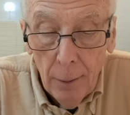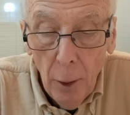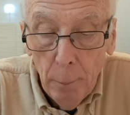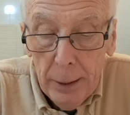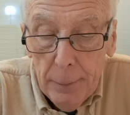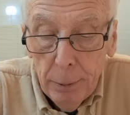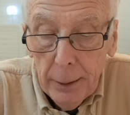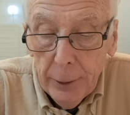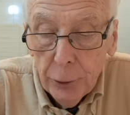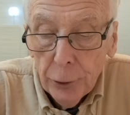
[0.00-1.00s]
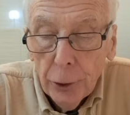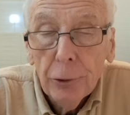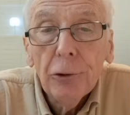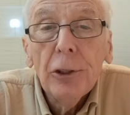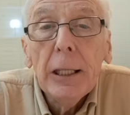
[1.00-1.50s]
The people in
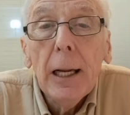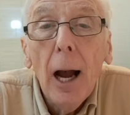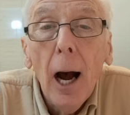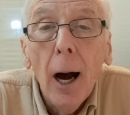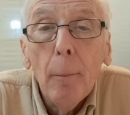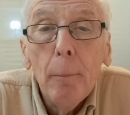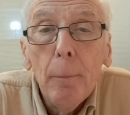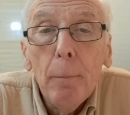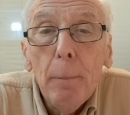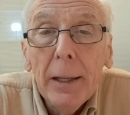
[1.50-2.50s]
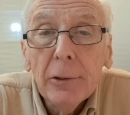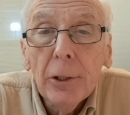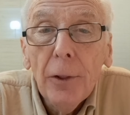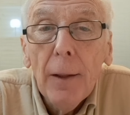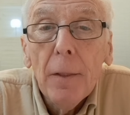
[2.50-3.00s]
Donosti are better
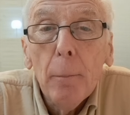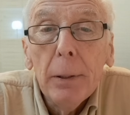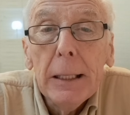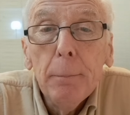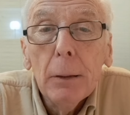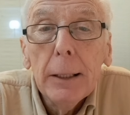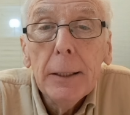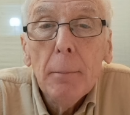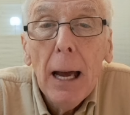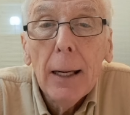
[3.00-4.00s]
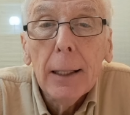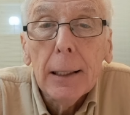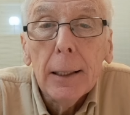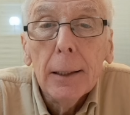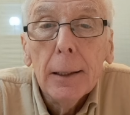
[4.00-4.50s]
than the people in
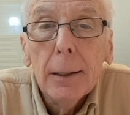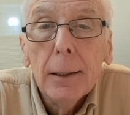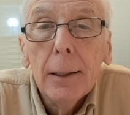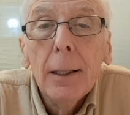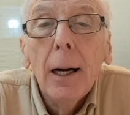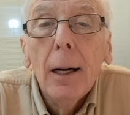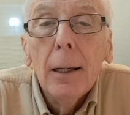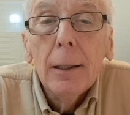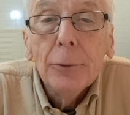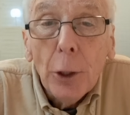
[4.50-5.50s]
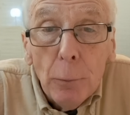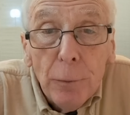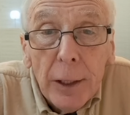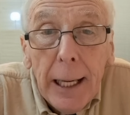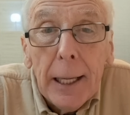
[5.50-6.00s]
Malaga. Don't
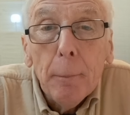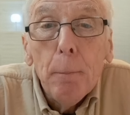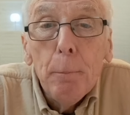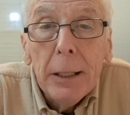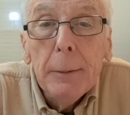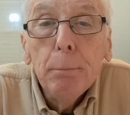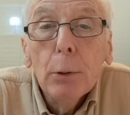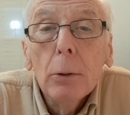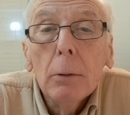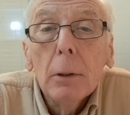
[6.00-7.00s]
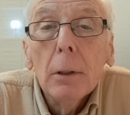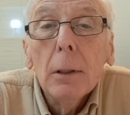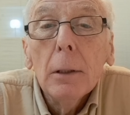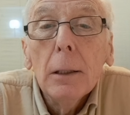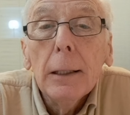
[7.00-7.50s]
forget, people
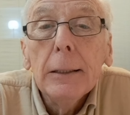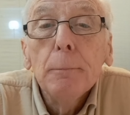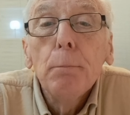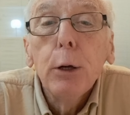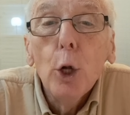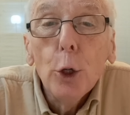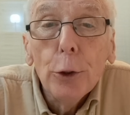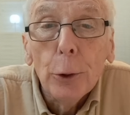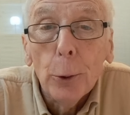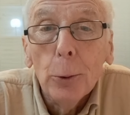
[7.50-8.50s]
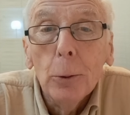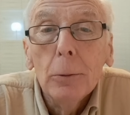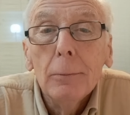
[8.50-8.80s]
is plural.